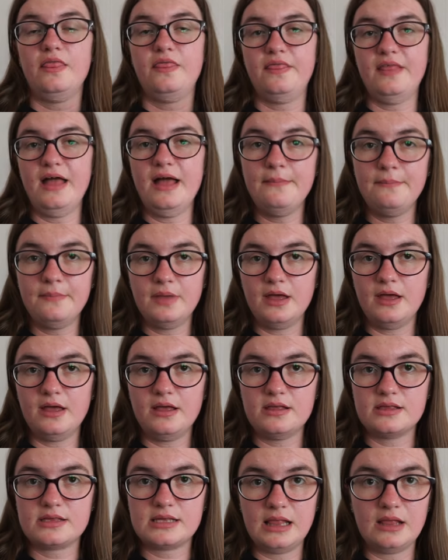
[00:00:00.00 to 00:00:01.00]
them
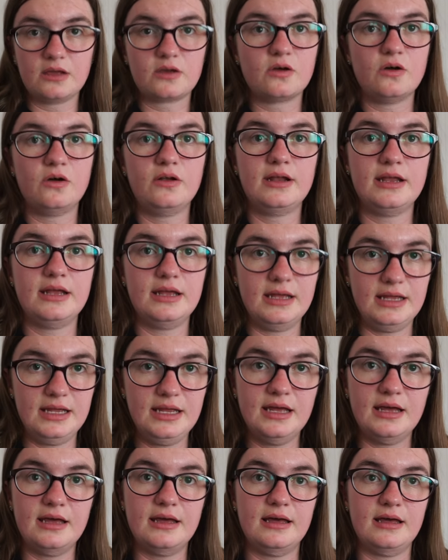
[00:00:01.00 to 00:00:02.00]
silicone
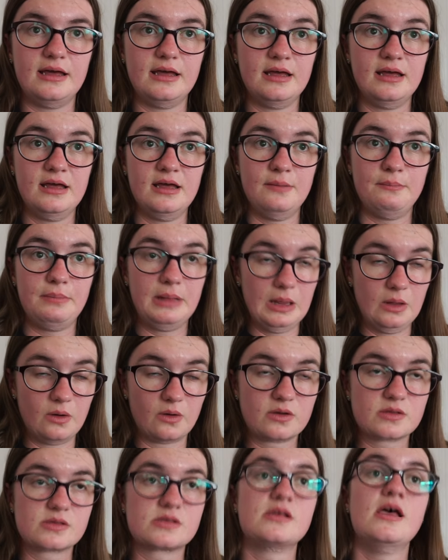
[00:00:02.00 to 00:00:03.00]
ear
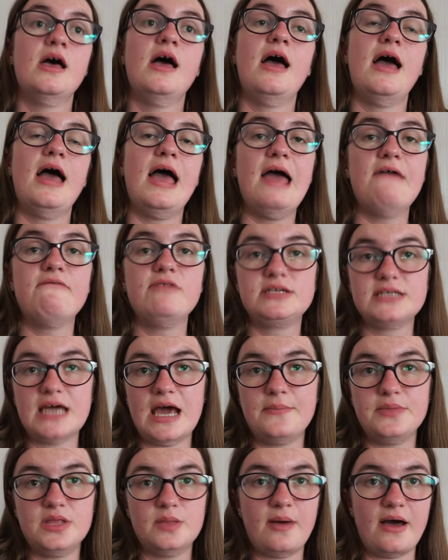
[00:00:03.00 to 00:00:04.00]
plugs every
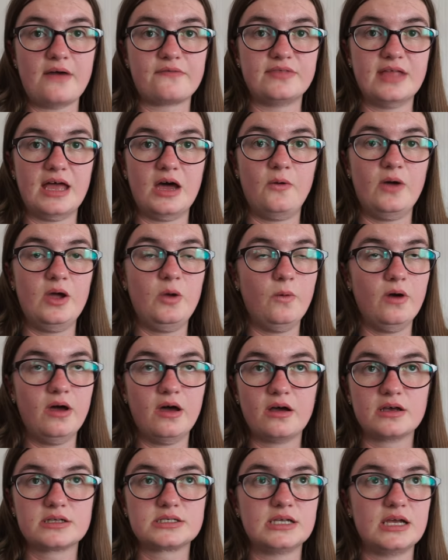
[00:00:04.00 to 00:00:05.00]
time in the bath now. It
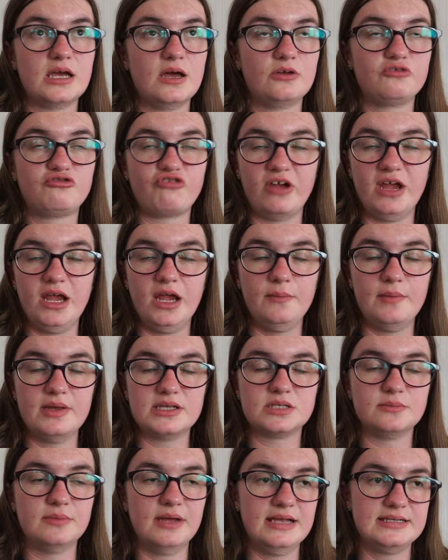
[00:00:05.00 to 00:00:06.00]
works a dream,
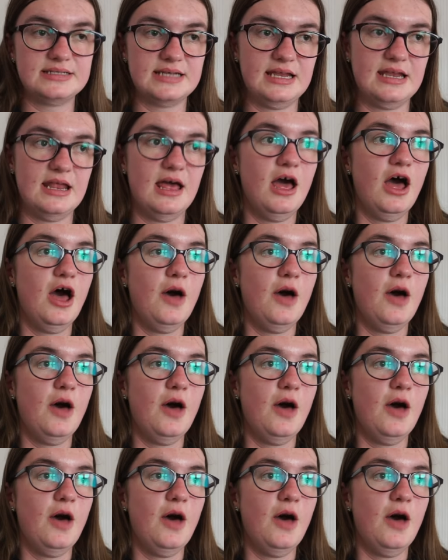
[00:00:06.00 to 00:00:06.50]
it's amazing.